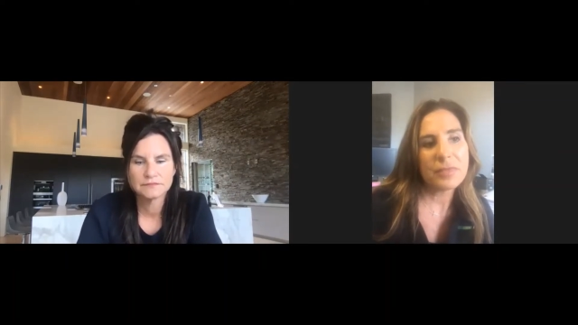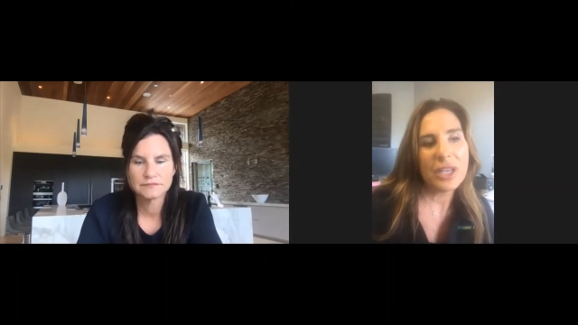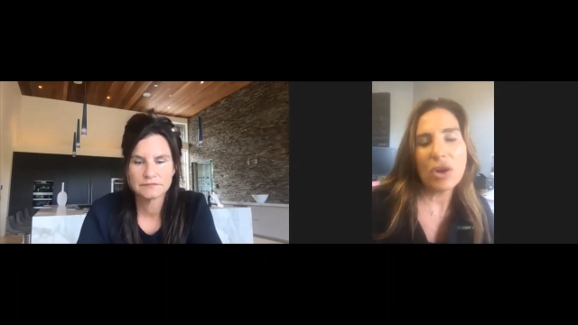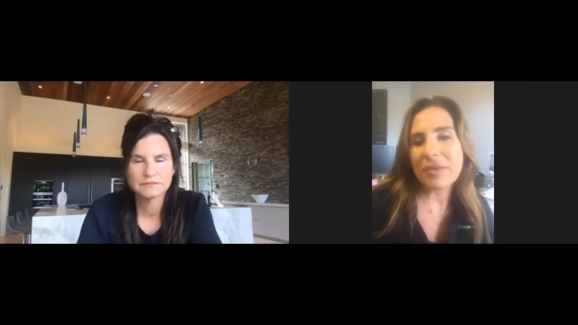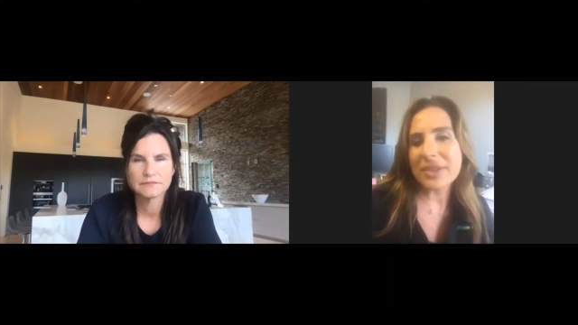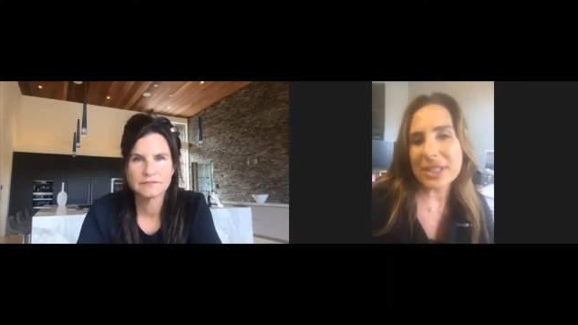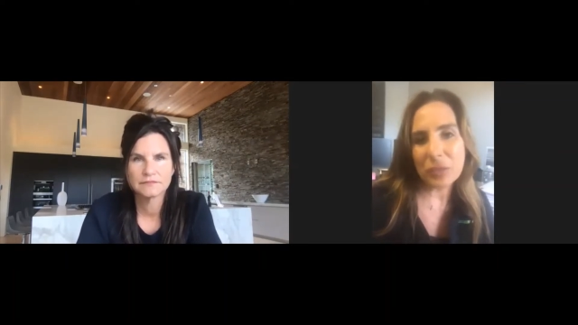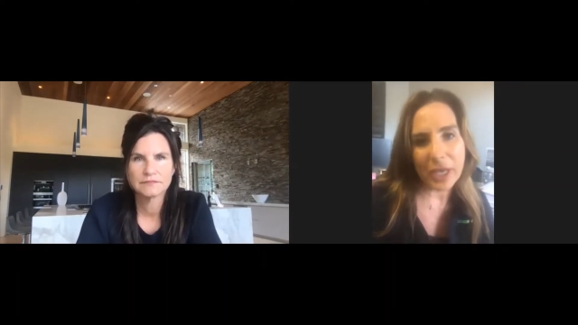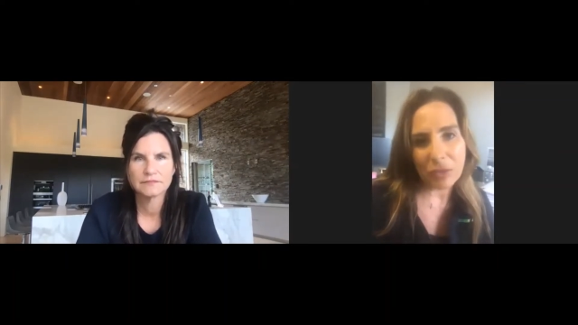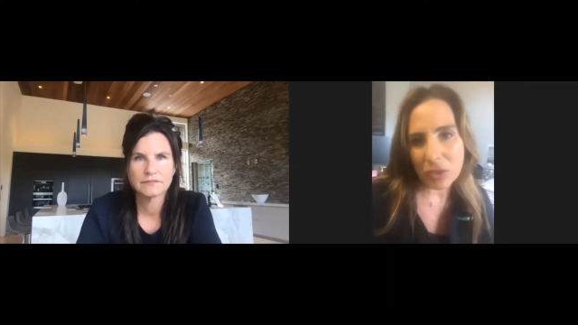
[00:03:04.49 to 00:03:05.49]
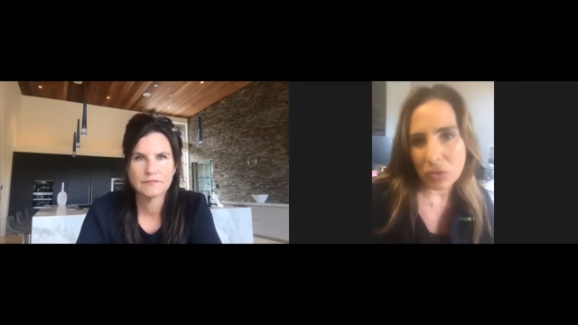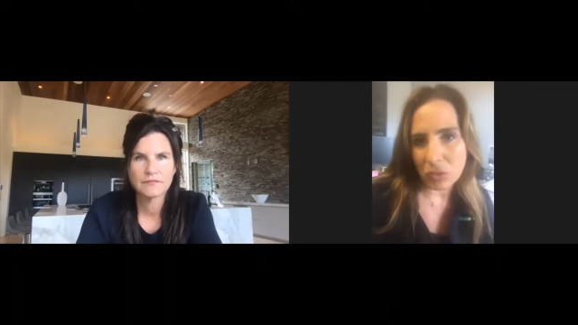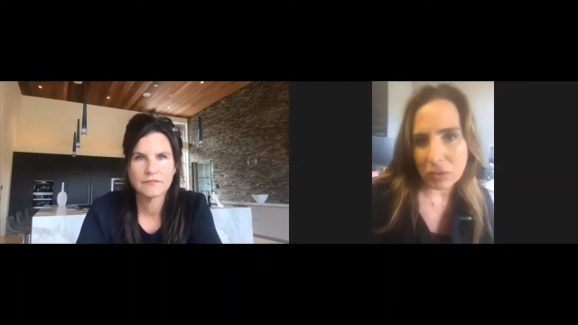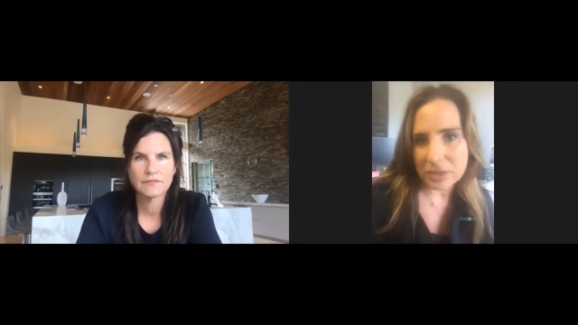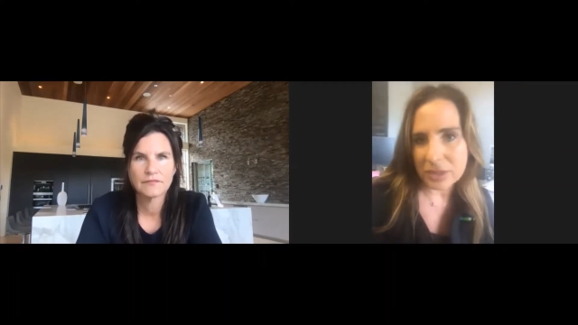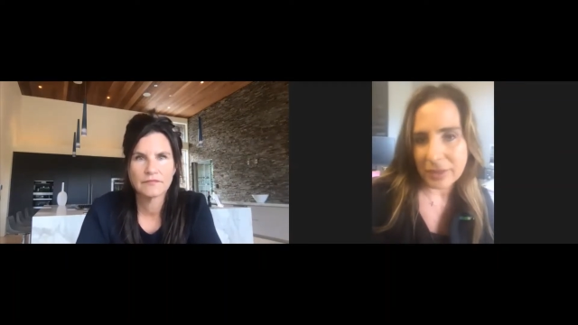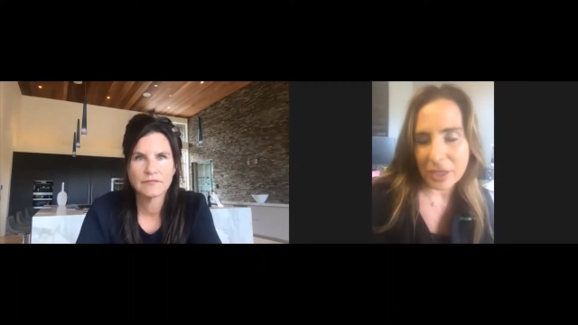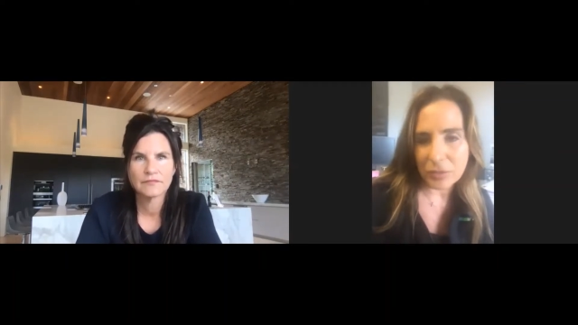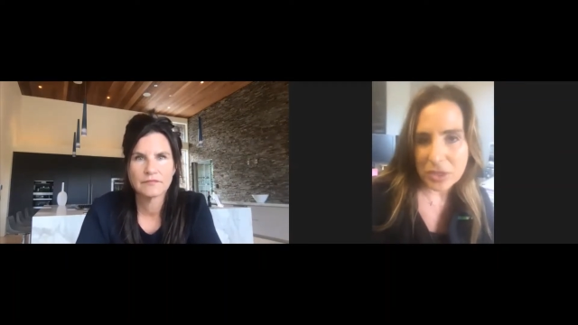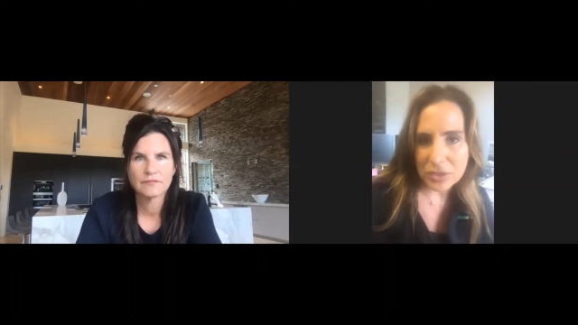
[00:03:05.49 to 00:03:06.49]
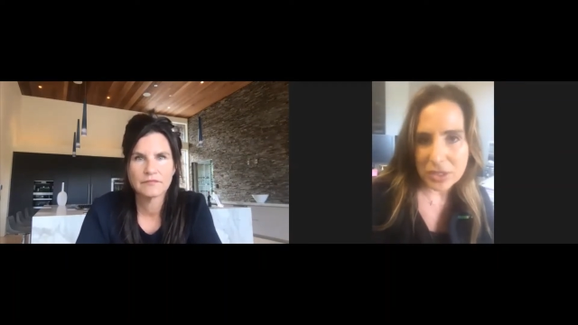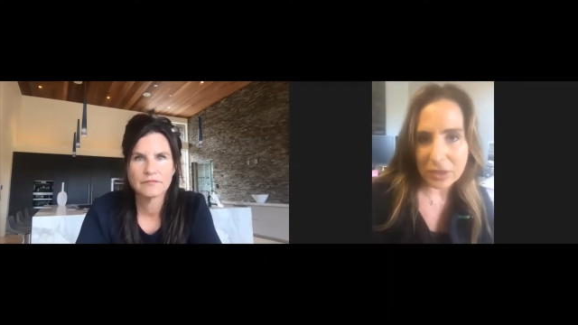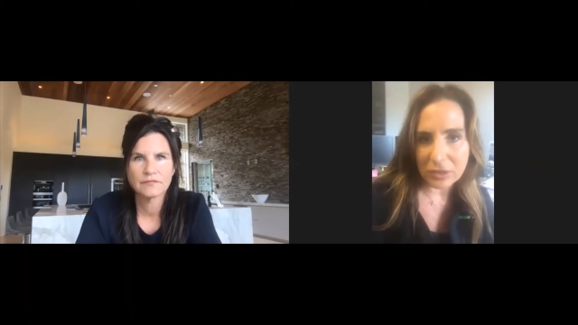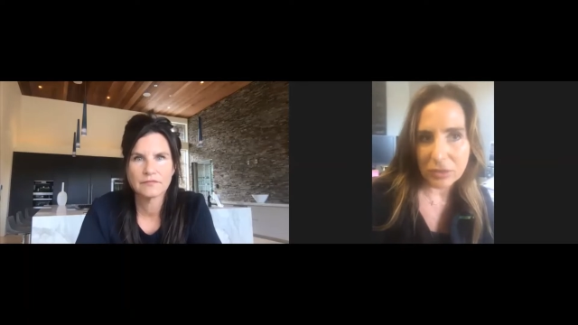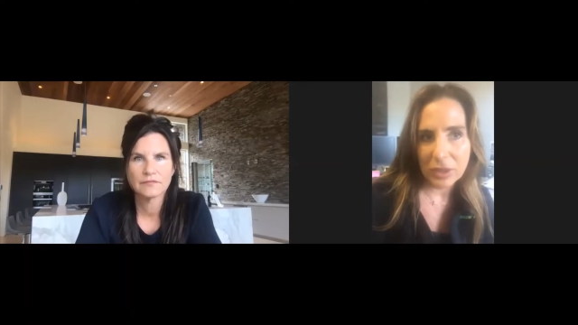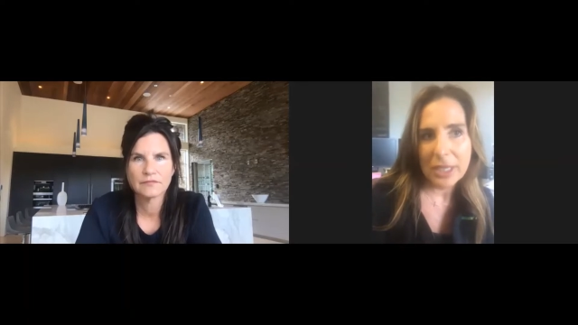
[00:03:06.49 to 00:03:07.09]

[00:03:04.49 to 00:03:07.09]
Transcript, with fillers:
Speaker 1: you know, obviously we can't record like we used to,